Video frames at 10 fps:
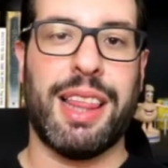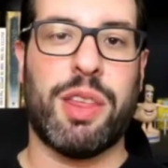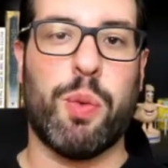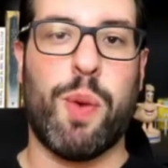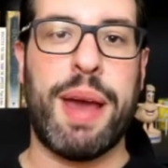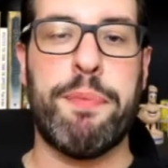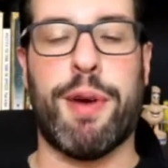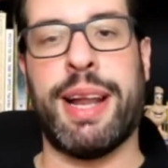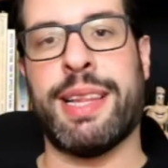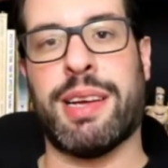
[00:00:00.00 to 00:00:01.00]
the way
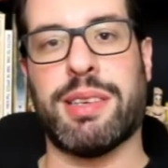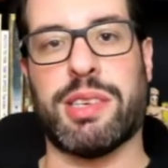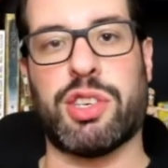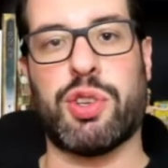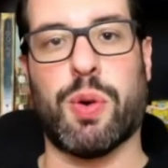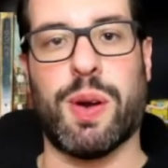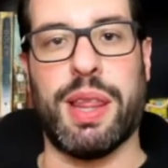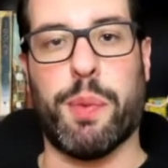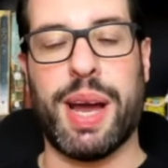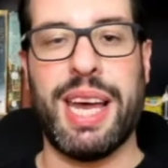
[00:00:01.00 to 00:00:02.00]
Brennan tells a story,
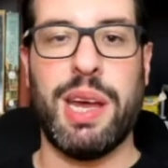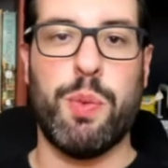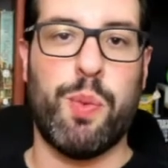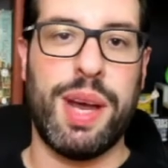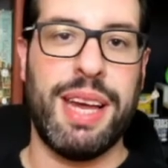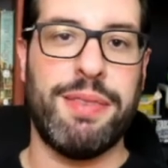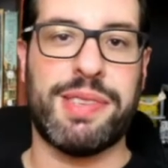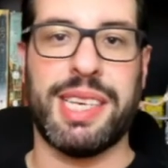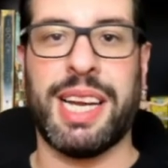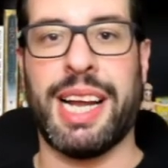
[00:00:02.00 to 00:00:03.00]
the way he
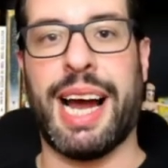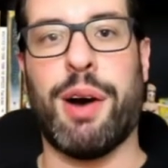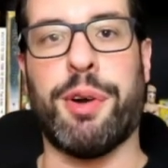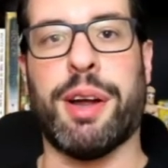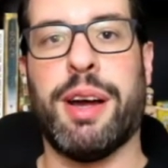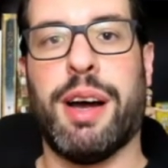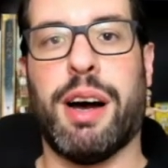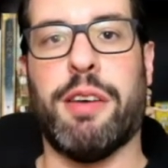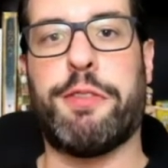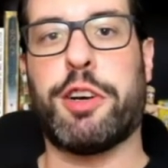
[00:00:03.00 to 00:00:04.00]
weaves in and out
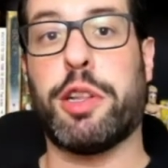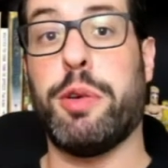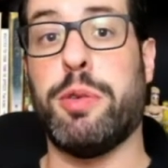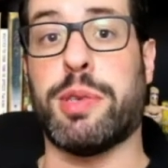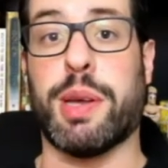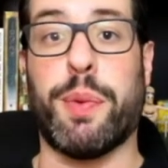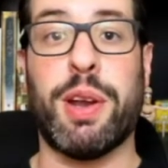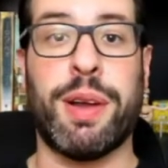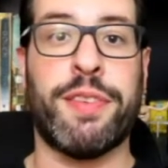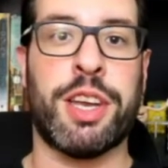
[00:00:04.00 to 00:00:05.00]
of clues that we
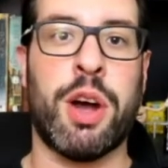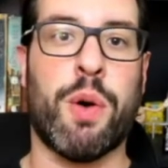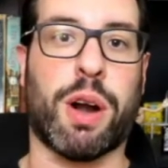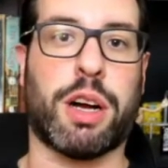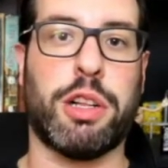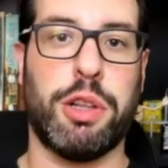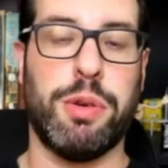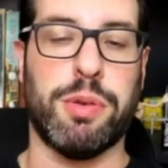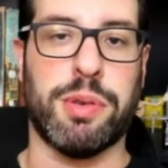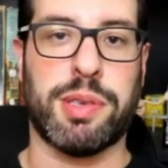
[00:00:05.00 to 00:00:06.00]
don't even know are
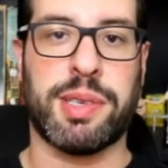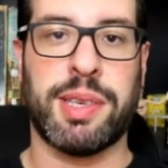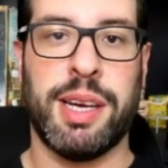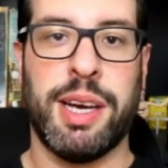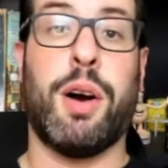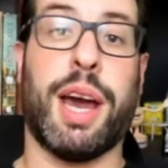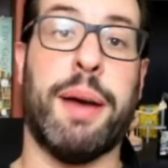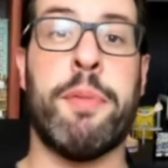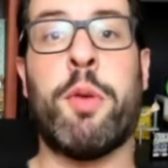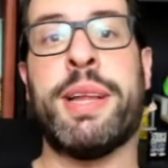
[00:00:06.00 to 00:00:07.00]
clues. Okay,
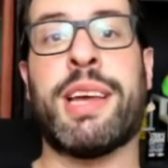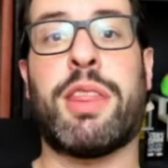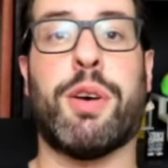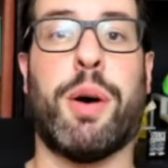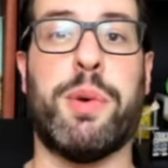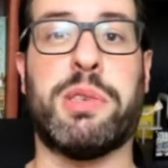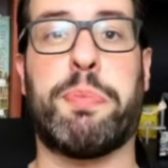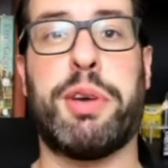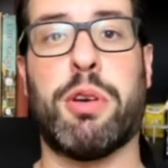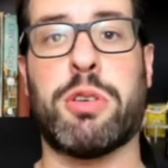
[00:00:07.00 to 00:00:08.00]
a moment I thought
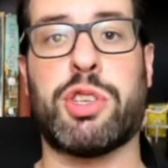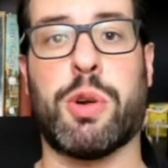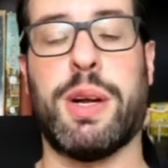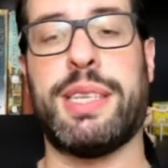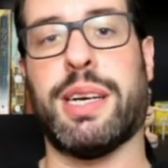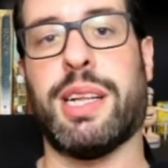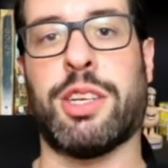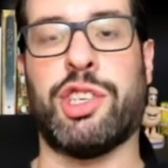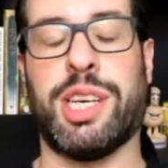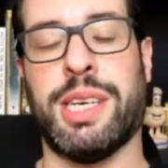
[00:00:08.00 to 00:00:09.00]
was pure
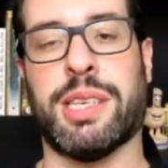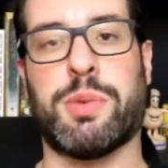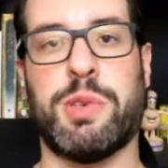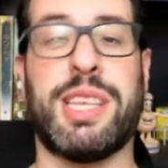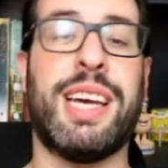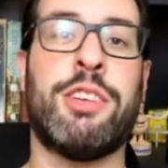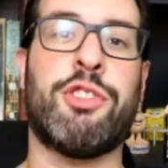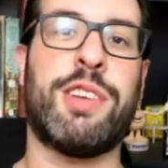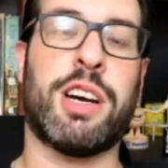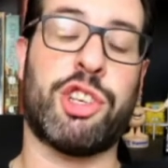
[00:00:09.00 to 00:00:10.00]
storytelling genius was the
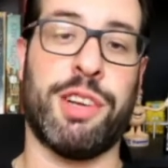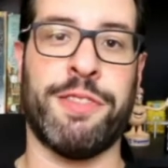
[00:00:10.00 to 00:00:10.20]
introduction